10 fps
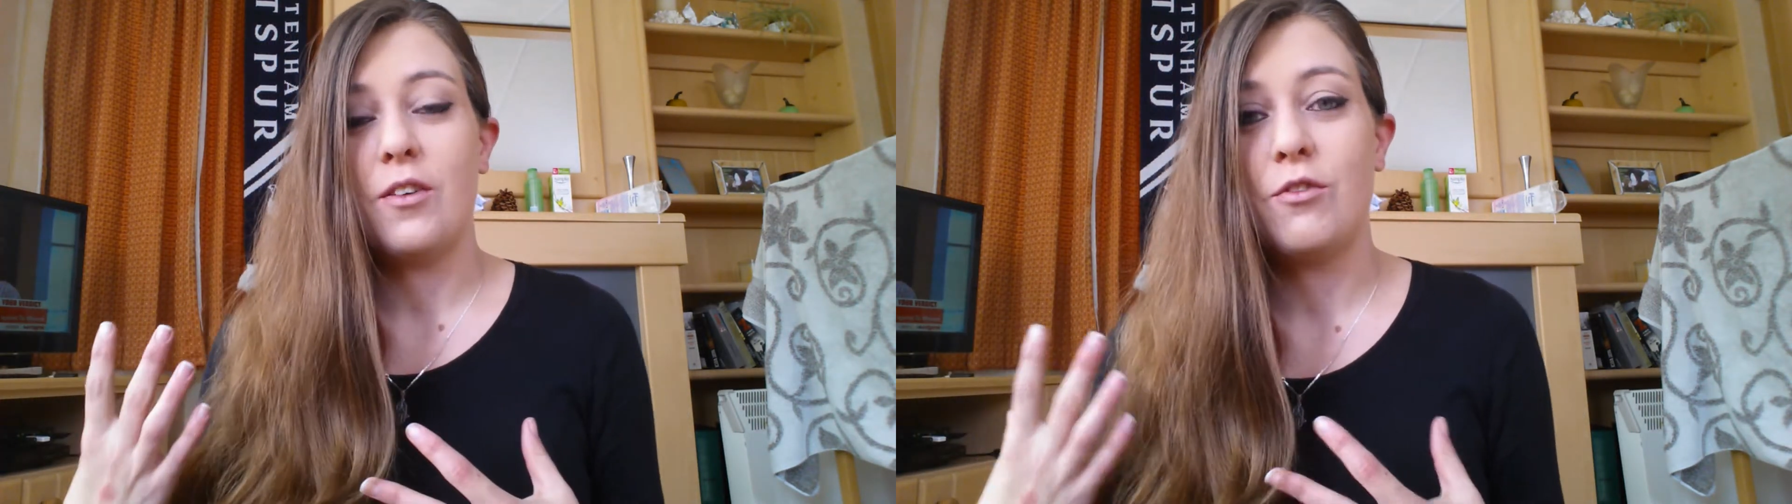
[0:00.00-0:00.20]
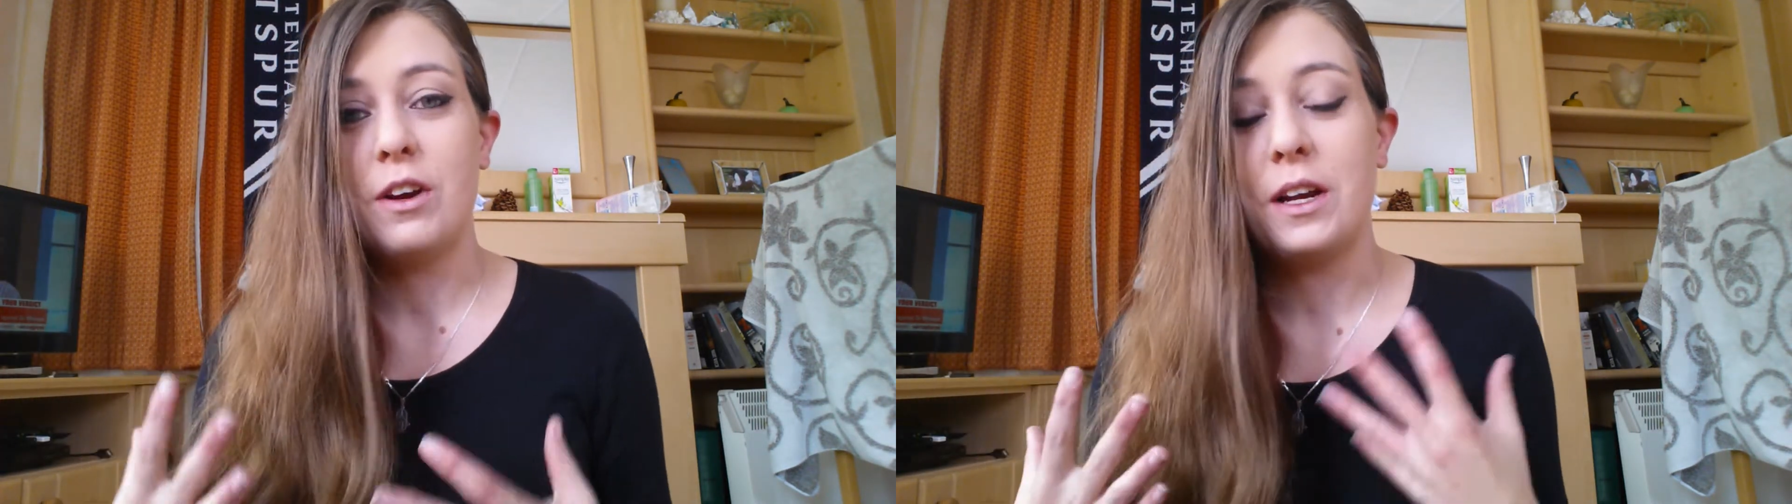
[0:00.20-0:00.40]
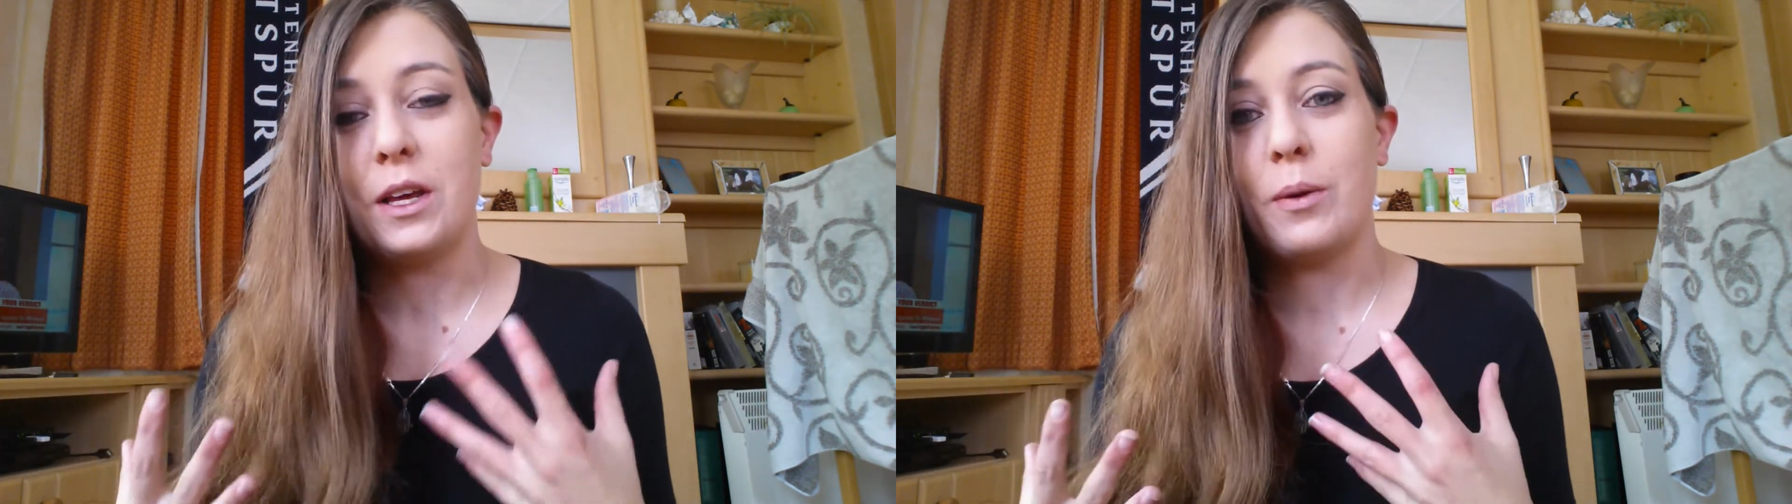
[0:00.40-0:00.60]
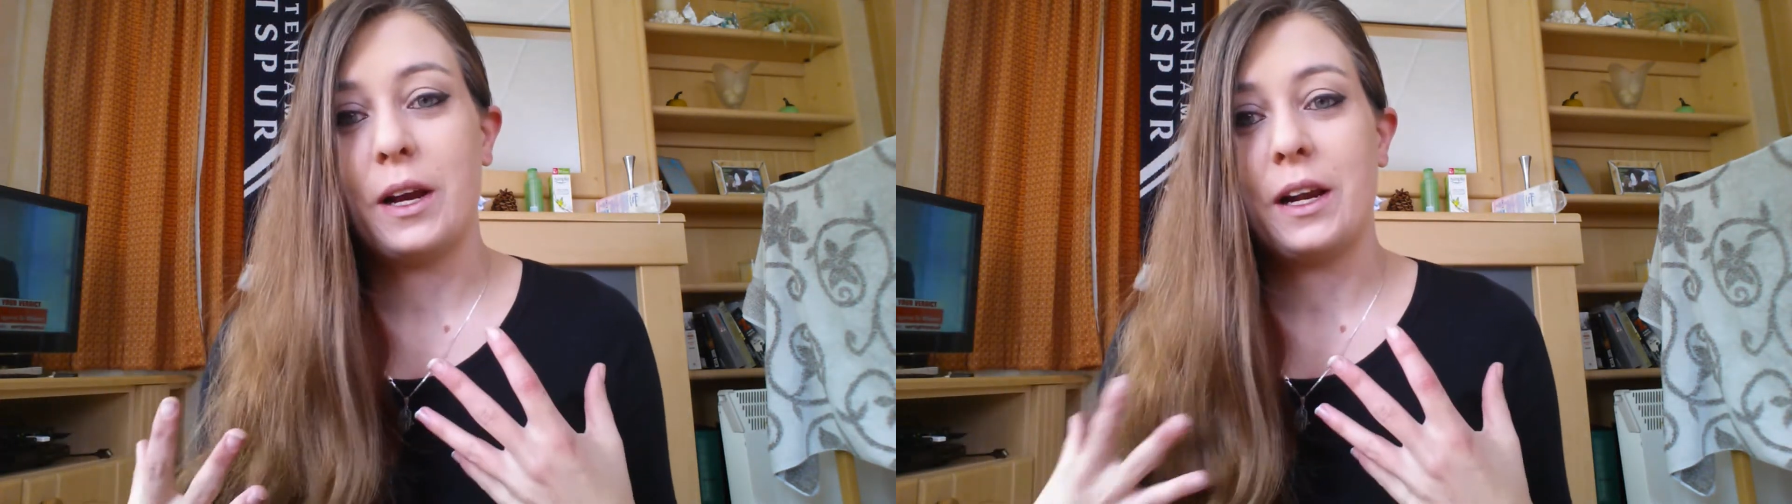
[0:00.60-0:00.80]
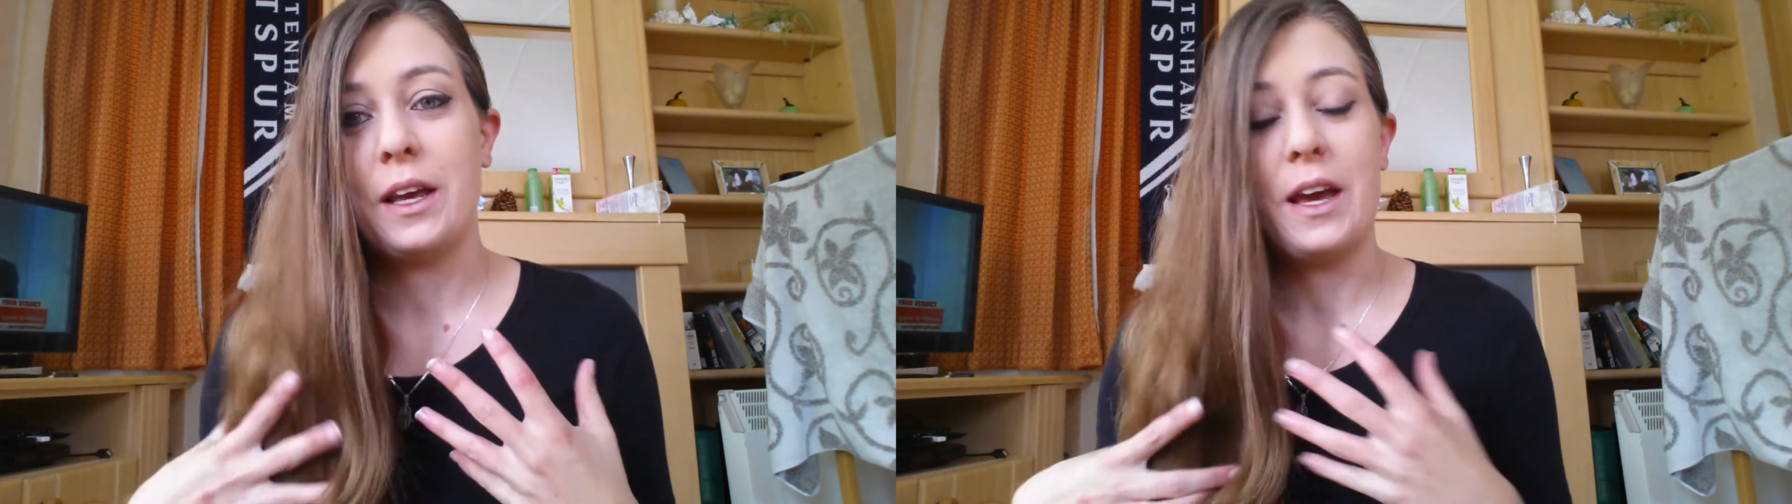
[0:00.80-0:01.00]
really
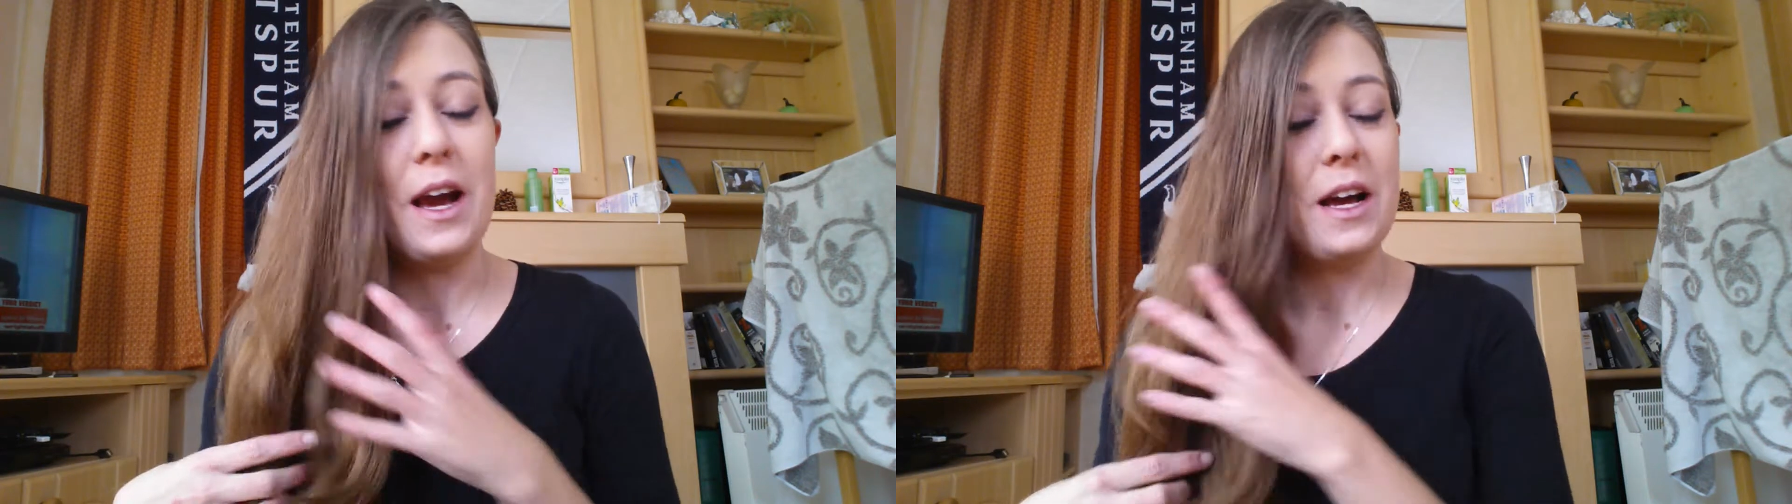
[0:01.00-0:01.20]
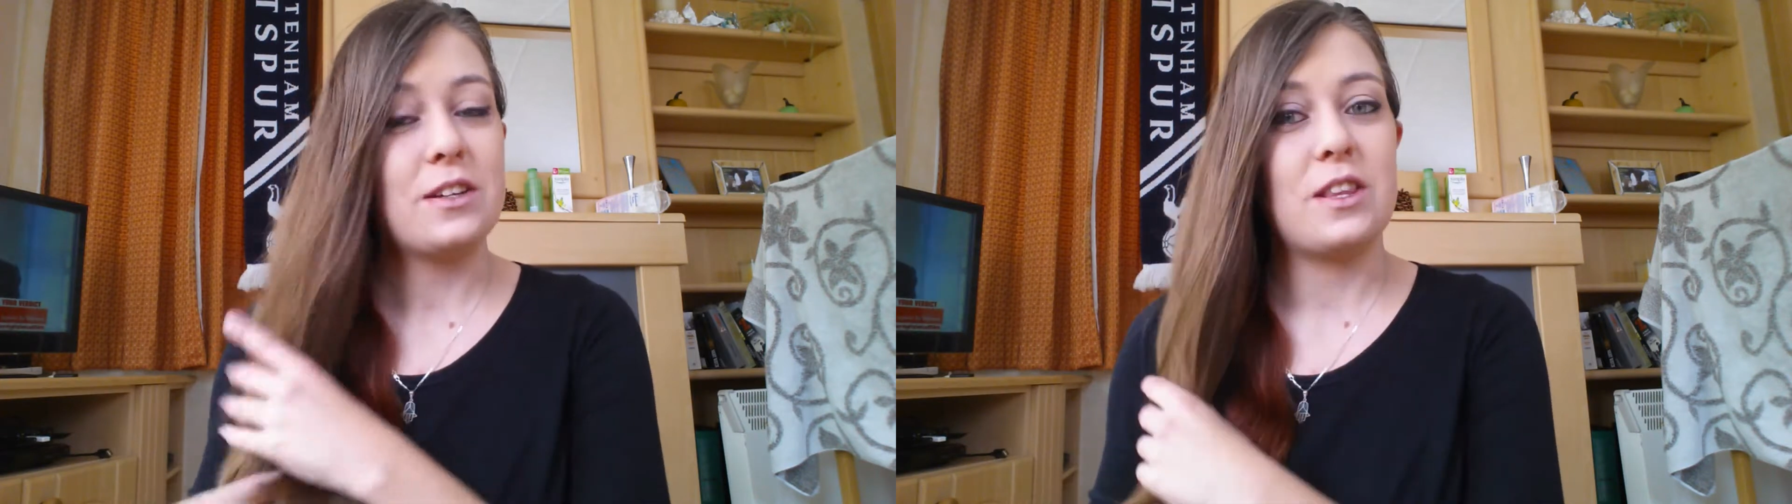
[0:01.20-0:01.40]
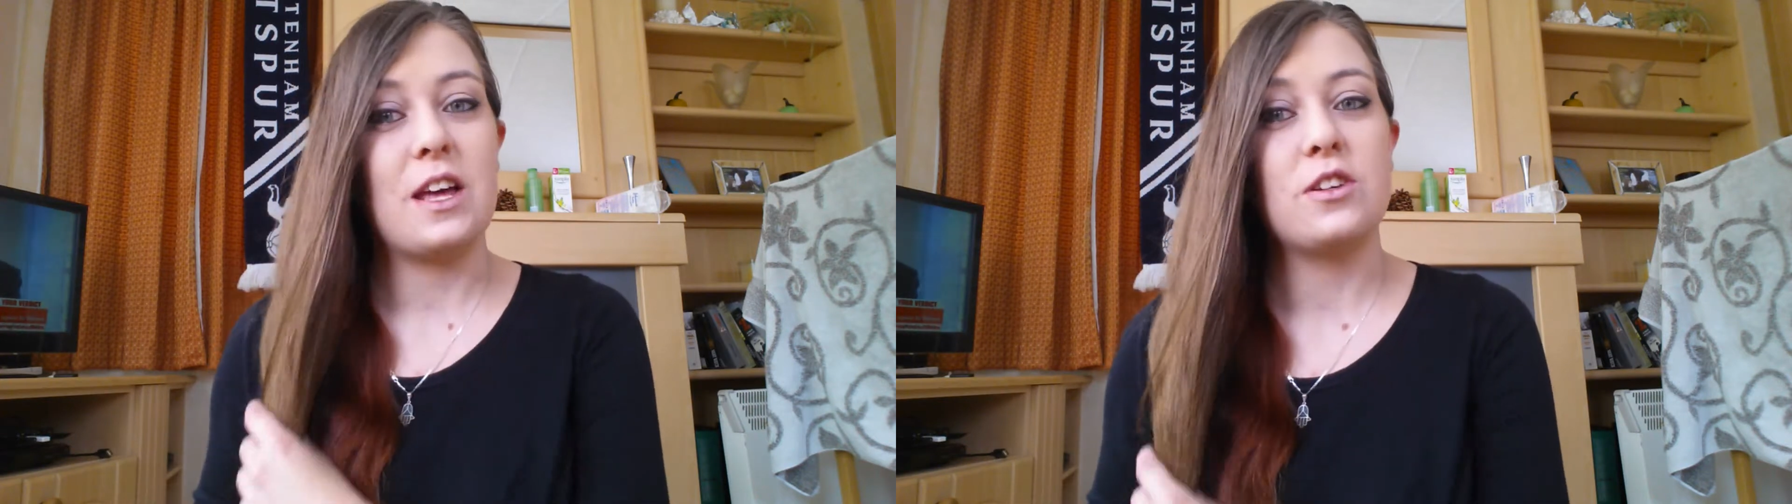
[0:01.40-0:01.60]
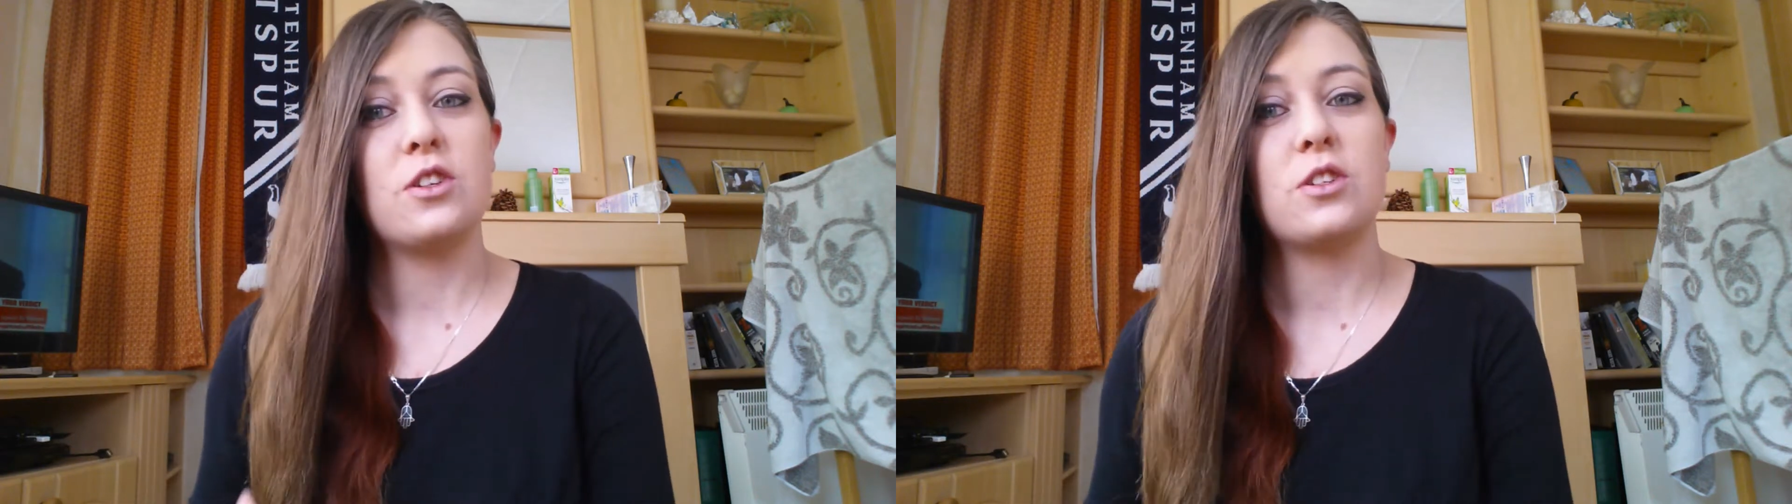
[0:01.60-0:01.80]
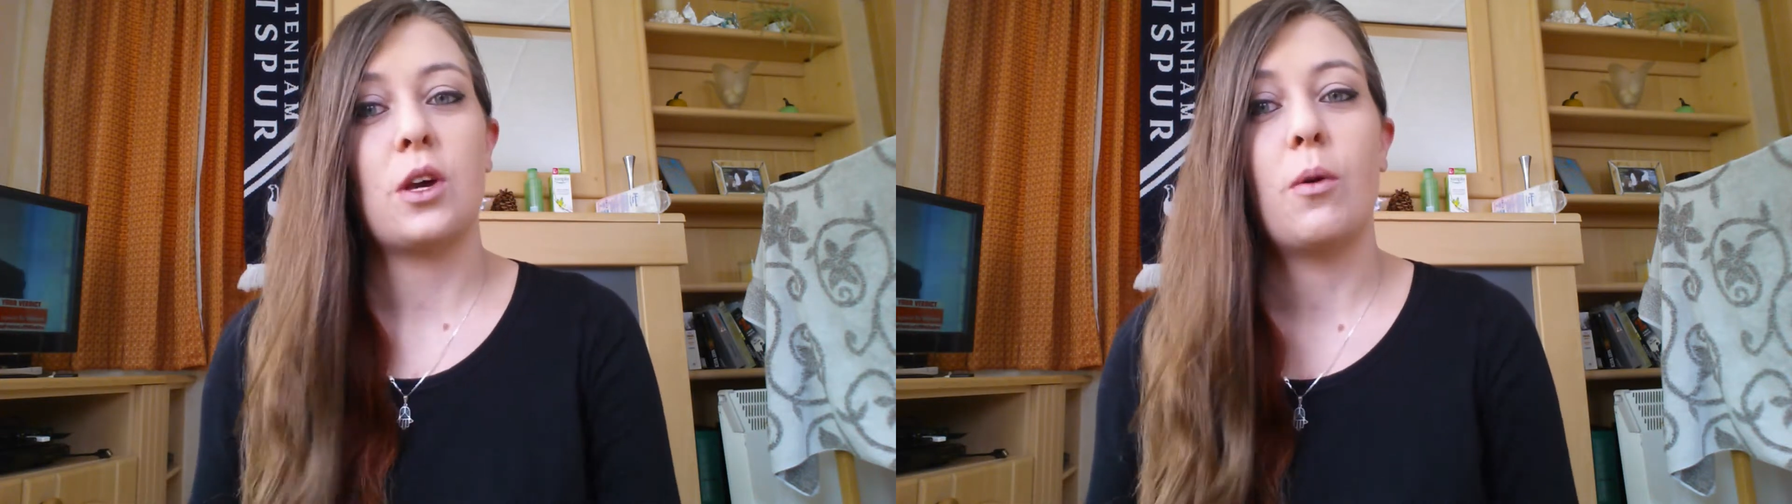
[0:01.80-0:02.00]
quickly and then
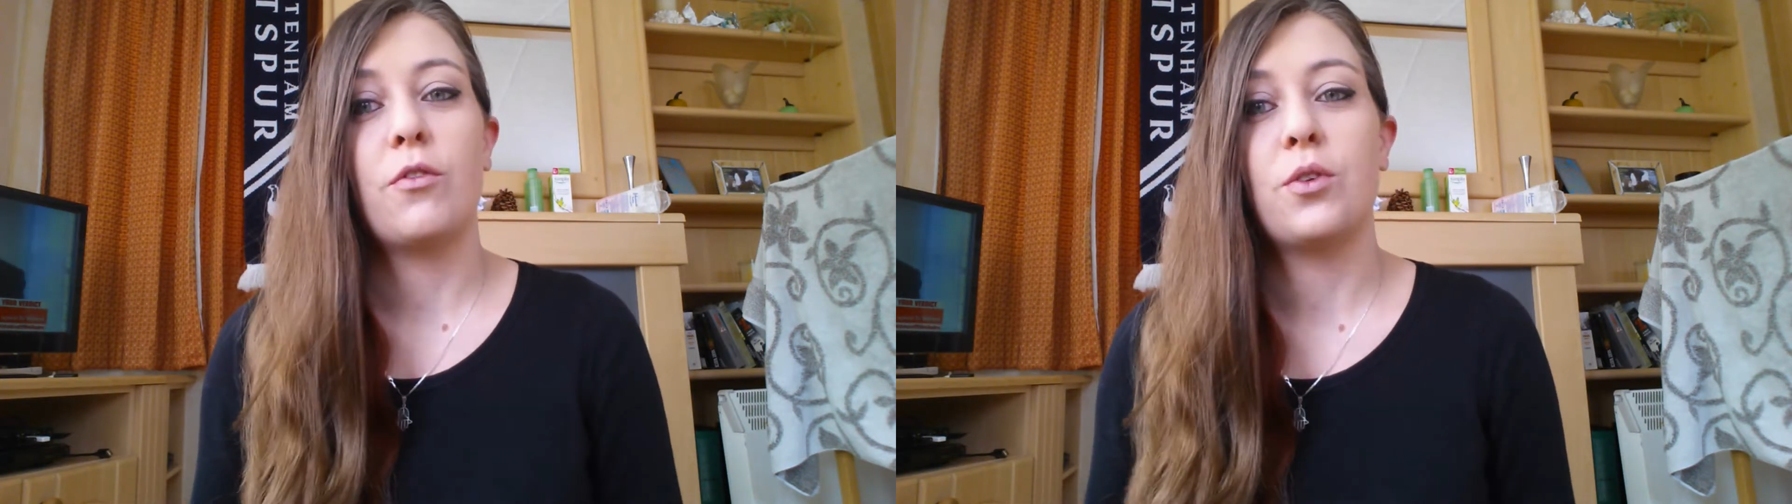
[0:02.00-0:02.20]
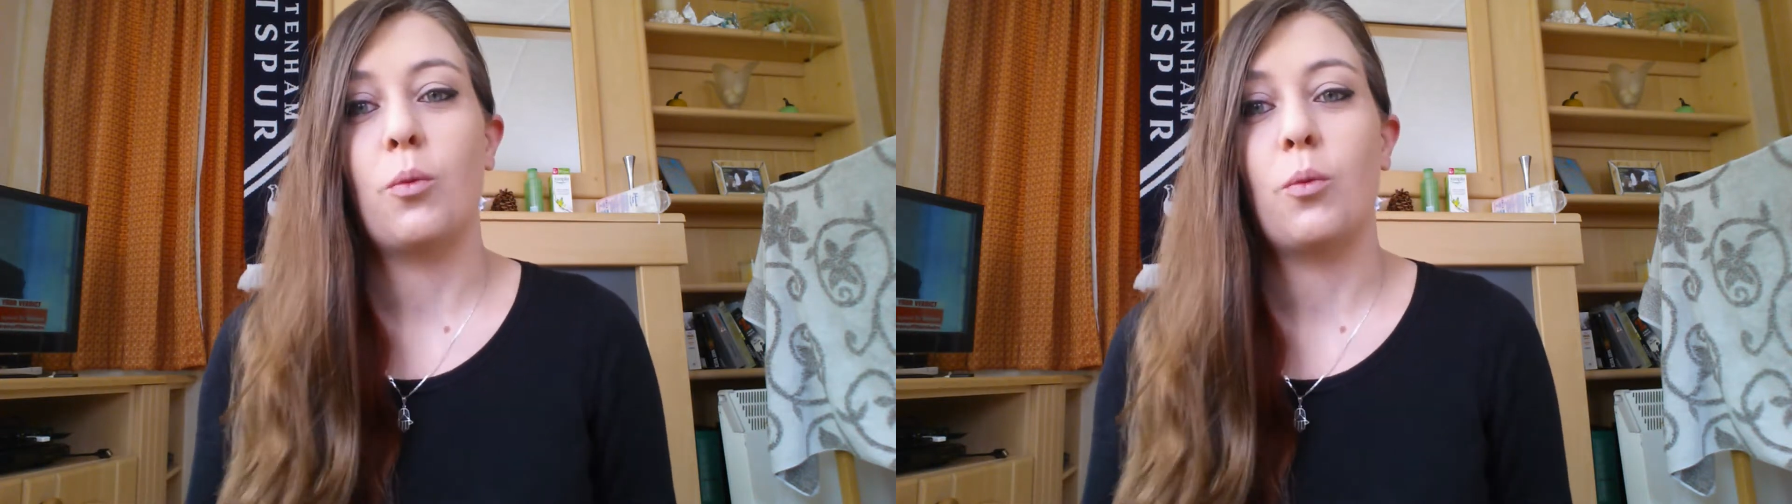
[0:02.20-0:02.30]
just go off to